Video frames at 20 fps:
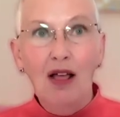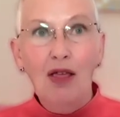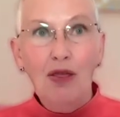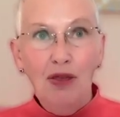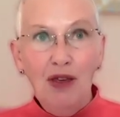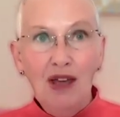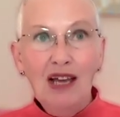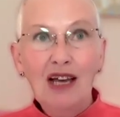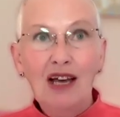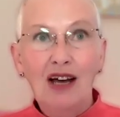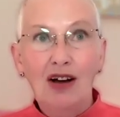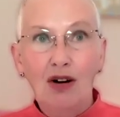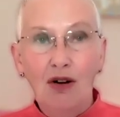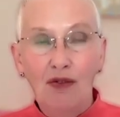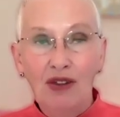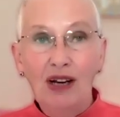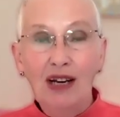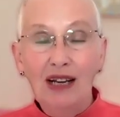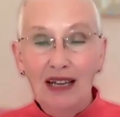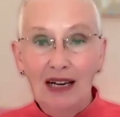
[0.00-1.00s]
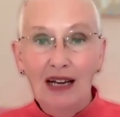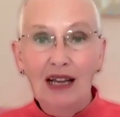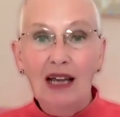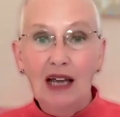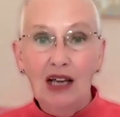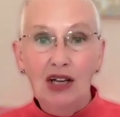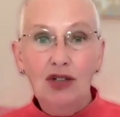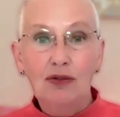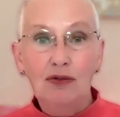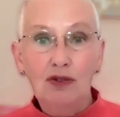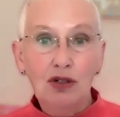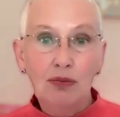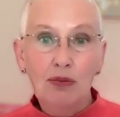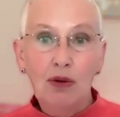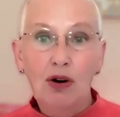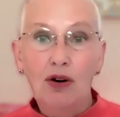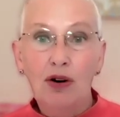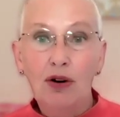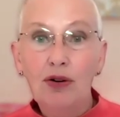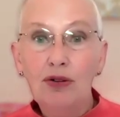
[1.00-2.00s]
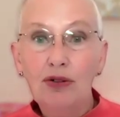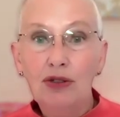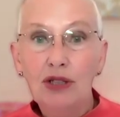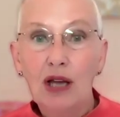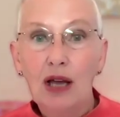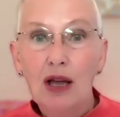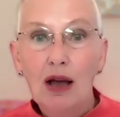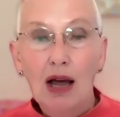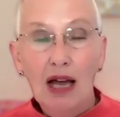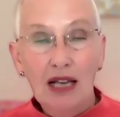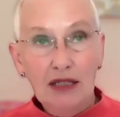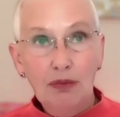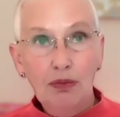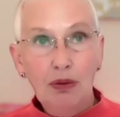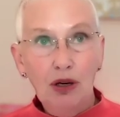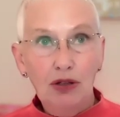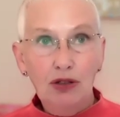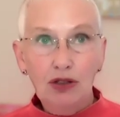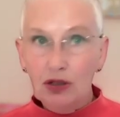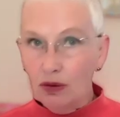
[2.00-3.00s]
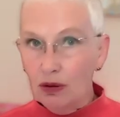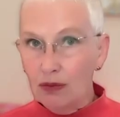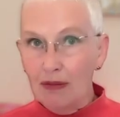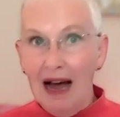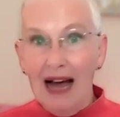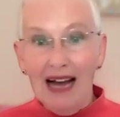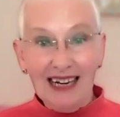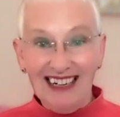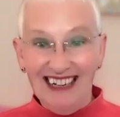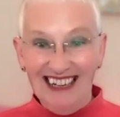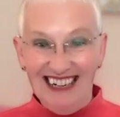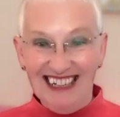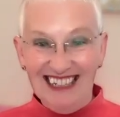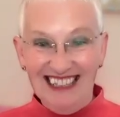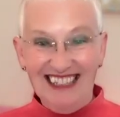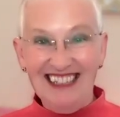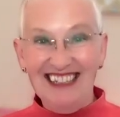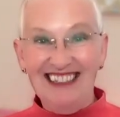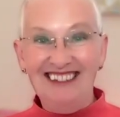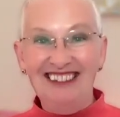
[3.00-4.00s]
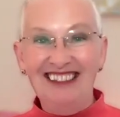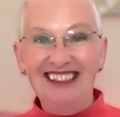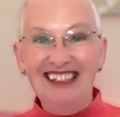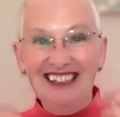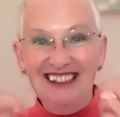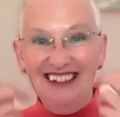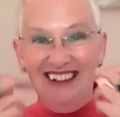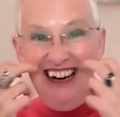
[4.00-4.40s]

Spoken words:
thinker on the leading edge of tomorrow's as opposed to a marketing consultant.